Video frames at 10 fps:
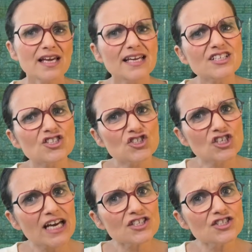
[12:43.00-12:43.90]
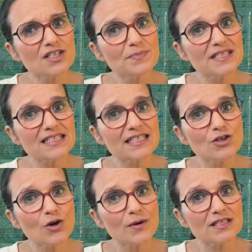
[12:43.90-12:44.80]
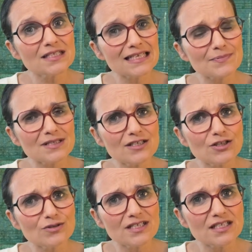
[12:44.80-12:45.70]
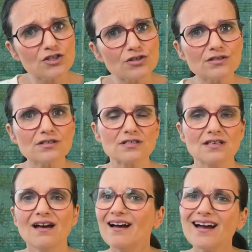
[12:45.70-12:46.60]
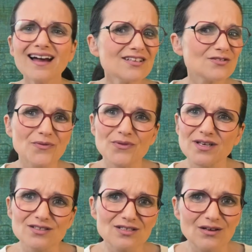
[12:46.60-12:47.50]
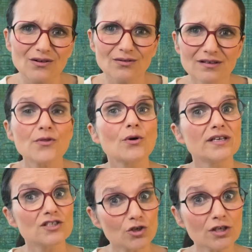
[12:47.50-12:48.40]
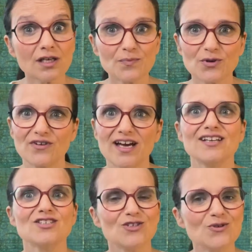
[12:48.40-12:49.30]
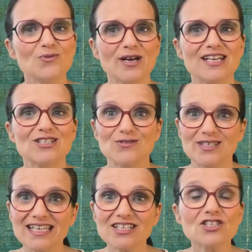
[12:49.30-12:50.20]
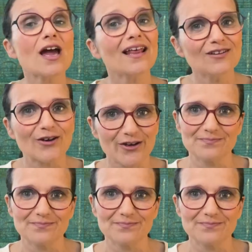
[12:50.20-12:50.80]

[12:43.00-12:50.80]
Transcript: Is ChatGPT going to substitute teachers? I don't think so, though it certainly provides new ways to teach and learn.